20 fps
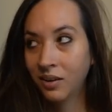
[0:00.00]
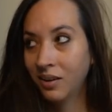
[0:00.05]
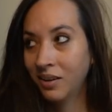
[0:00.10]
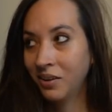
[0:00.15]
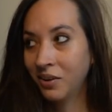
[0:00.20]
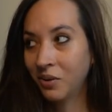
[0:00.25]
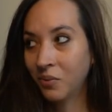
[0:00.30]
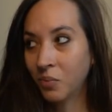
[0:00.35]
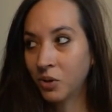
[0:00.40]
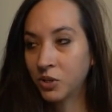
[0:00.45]

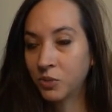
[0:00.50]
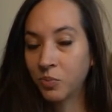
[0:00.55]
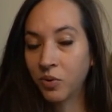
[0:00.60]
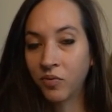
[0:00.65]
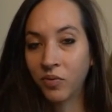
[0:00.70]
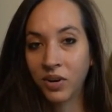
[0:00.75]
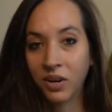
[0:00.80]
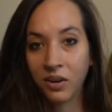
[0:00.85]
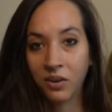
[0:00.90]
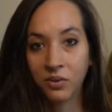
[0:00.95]
You can watch more
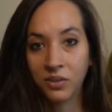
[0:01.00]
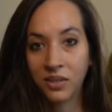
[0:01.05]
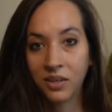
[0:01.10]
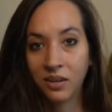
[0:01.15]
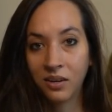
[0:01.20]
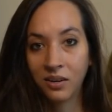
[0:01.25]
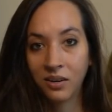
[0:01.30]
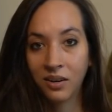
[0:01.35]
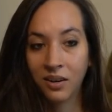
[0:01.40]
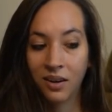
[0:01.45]
videos
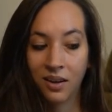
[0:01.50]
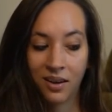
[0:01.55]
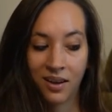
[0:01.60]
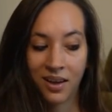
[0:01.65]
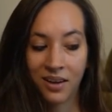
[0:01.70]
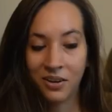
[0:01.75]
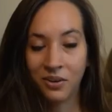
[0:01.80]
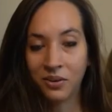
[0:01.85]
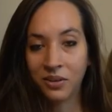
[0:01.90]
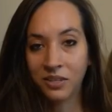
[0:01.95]
here,
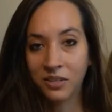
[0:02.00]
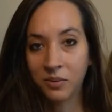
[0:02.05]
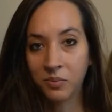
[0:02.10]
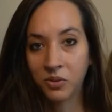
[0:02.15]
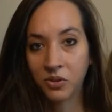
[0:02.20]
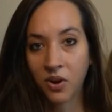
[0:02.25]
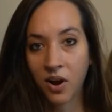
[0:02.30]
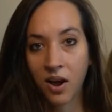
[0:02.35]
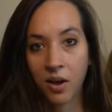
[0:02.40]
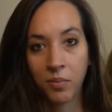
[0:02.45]
and you can
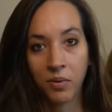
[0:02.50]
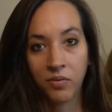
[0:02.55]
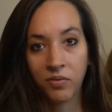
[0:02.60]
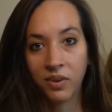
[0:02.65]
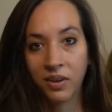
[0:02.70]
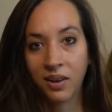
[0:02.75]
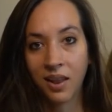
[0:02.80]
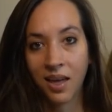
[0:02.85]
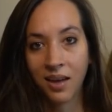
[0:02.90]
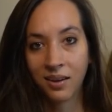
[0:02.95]
subscribe if
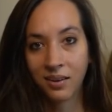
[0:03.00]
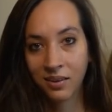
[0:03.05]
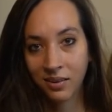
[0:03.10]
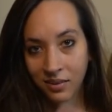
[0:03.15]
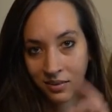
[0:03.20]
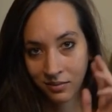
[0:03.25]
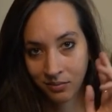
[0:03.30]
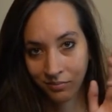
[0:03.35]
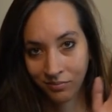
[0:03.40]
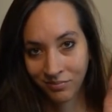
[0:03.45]
you'd
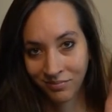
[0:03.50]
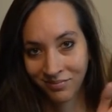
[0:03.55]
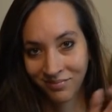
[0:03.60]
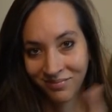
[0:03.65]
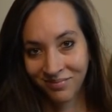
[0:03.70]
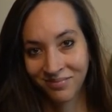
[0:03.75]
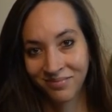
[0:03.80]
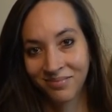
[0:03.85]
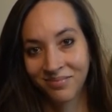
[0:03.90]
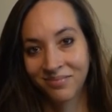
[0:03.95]
like.
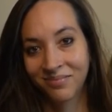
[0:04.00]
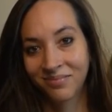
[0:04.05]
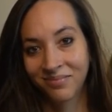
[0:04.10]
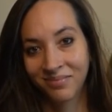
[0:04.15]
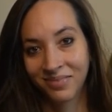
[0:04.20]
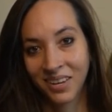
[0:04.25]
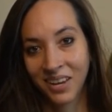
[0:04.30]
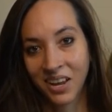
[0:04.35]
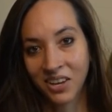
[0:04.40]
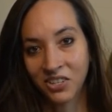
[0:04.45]

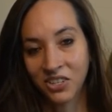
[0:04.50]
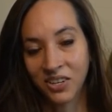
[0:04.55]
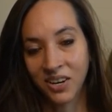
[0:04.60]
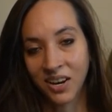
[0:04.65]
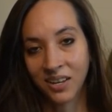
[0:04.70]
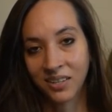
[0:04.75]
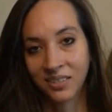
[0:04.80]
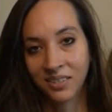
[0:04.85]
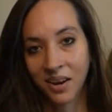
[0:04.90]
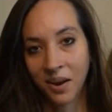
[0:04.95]
Catch you
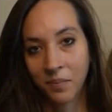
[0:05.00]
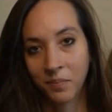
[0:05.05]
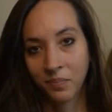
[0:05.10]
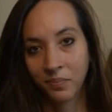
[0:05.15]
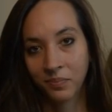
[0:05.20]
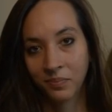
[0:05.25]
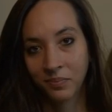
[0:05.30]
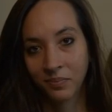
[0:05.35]
next time.